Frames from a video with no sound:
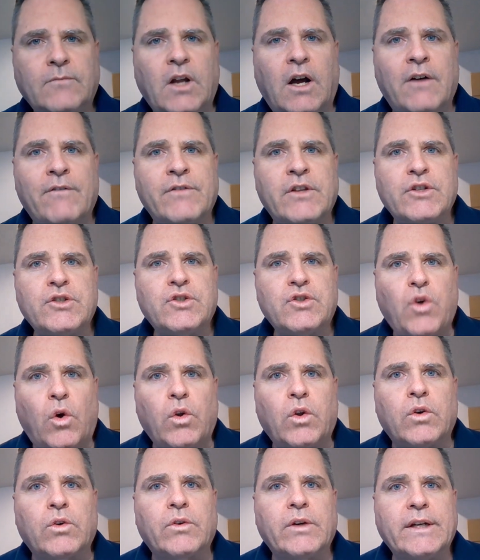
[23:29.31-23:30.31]
of the
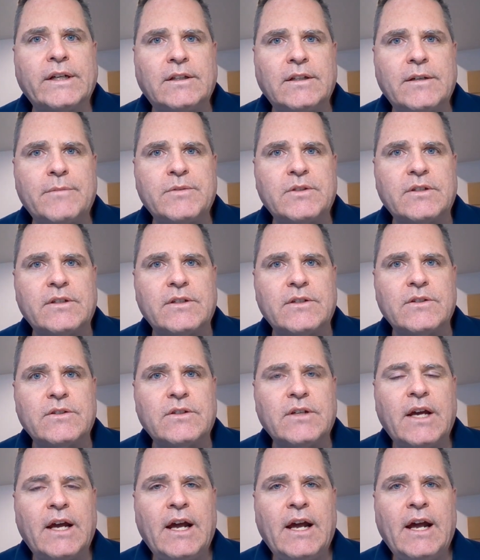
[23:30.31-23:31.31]
solar
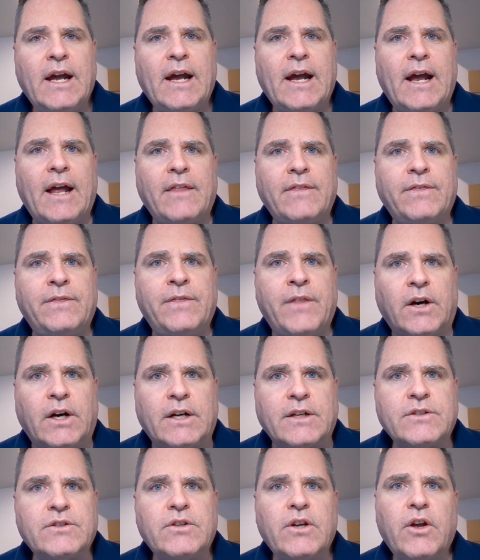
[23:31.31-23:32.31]
eclipses, and
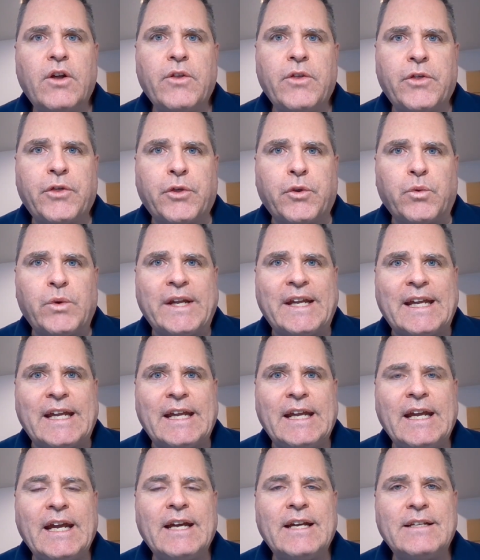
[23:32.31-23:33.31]
thus
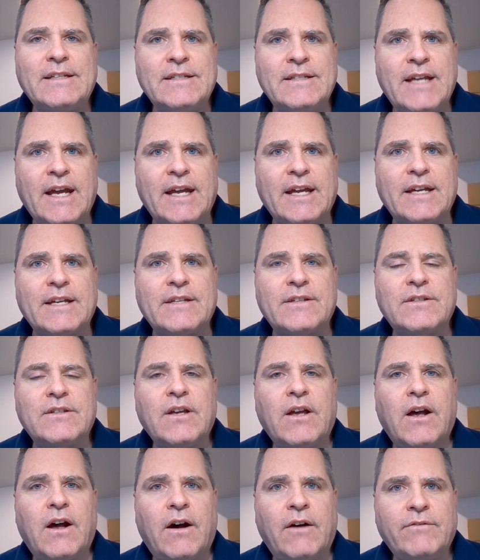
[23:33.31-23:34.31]
three days
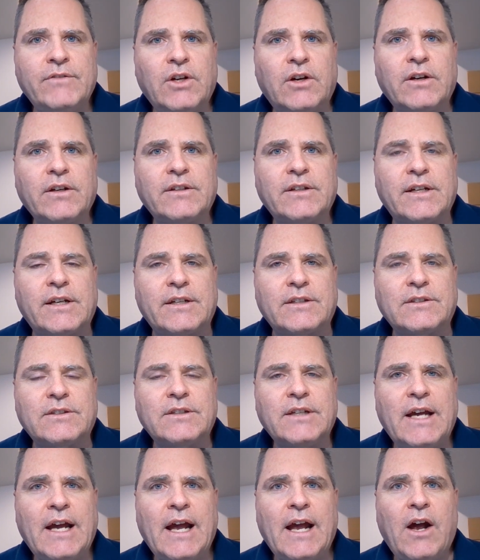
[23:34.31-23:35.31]
of
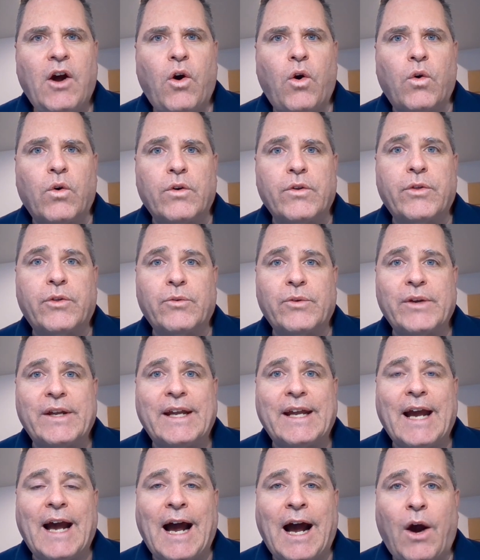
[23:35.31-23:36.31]
darkness, or
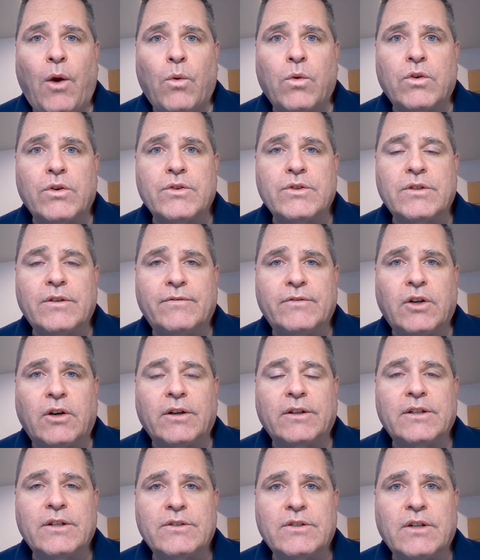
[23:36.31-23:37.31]
three hours of
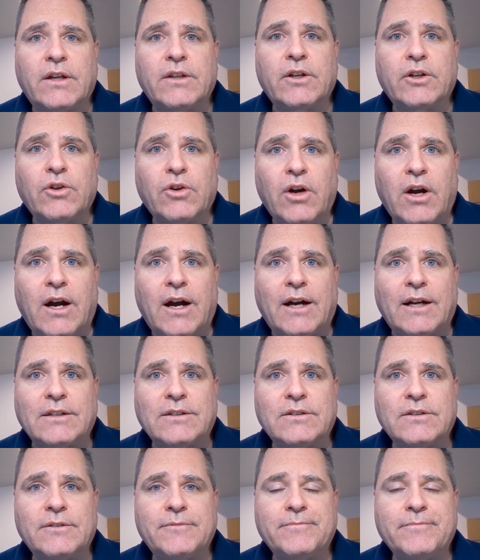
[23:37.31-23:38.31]
darkness on the
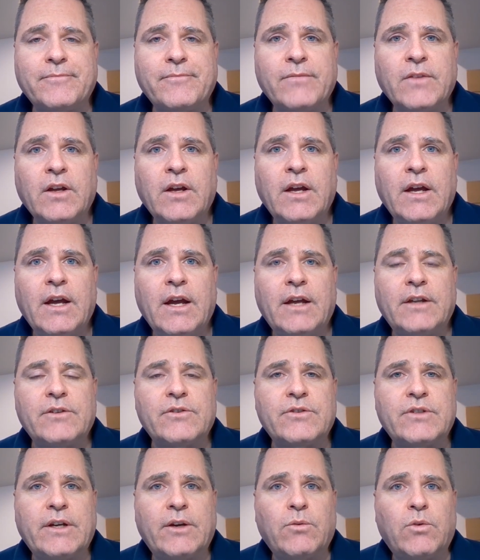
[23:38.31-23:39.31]
cross. You're
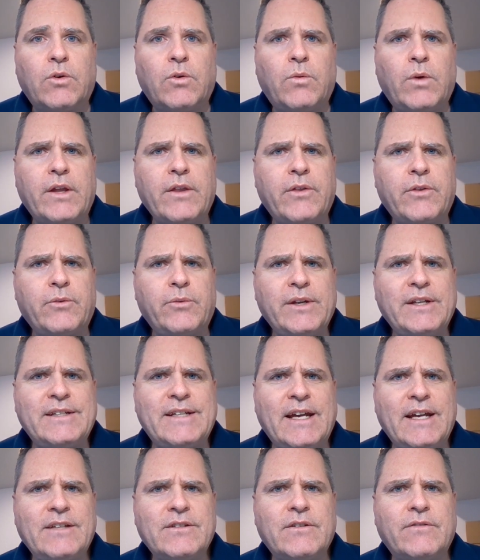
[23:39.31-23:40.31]
saying, well, what three
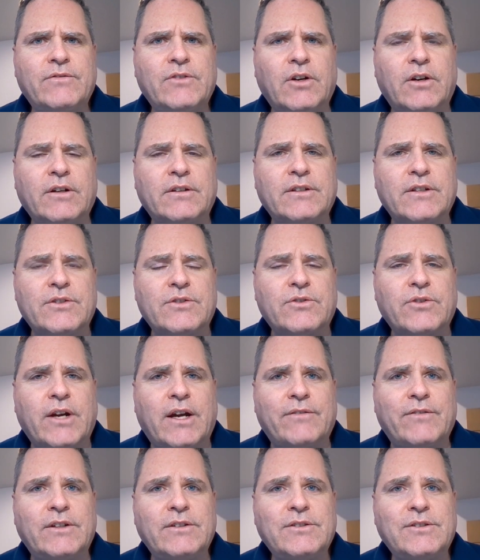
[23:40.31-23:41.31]
days of darkness,
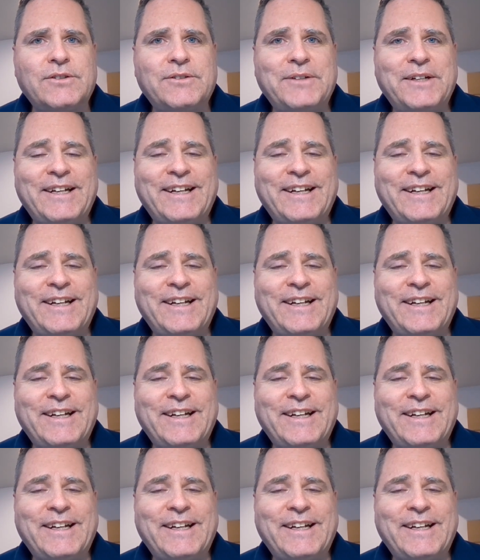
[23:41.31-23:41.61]
Travis?